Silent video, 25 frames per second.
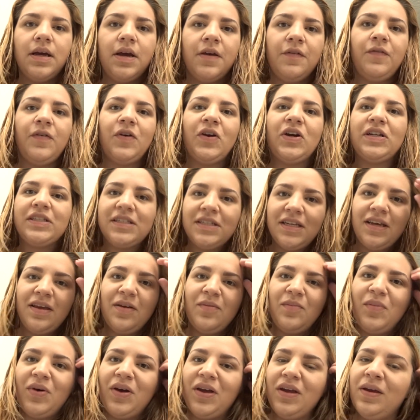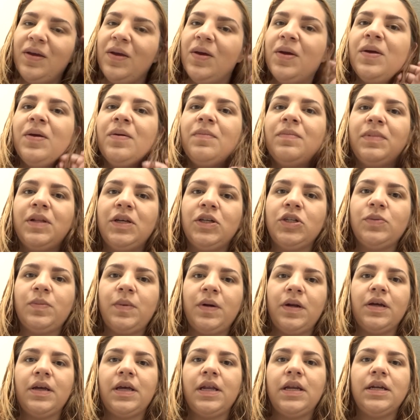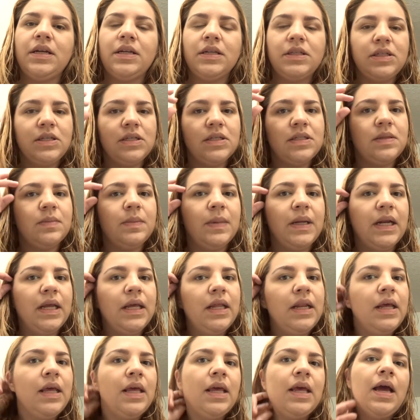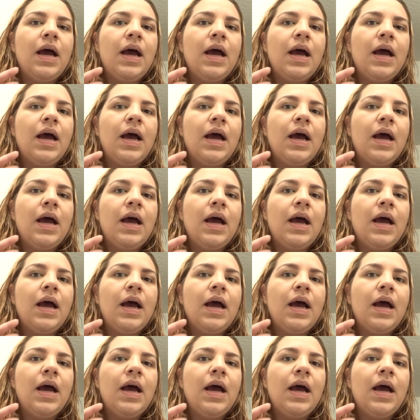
I forgot to get my blush, but I'll get it in just a minute.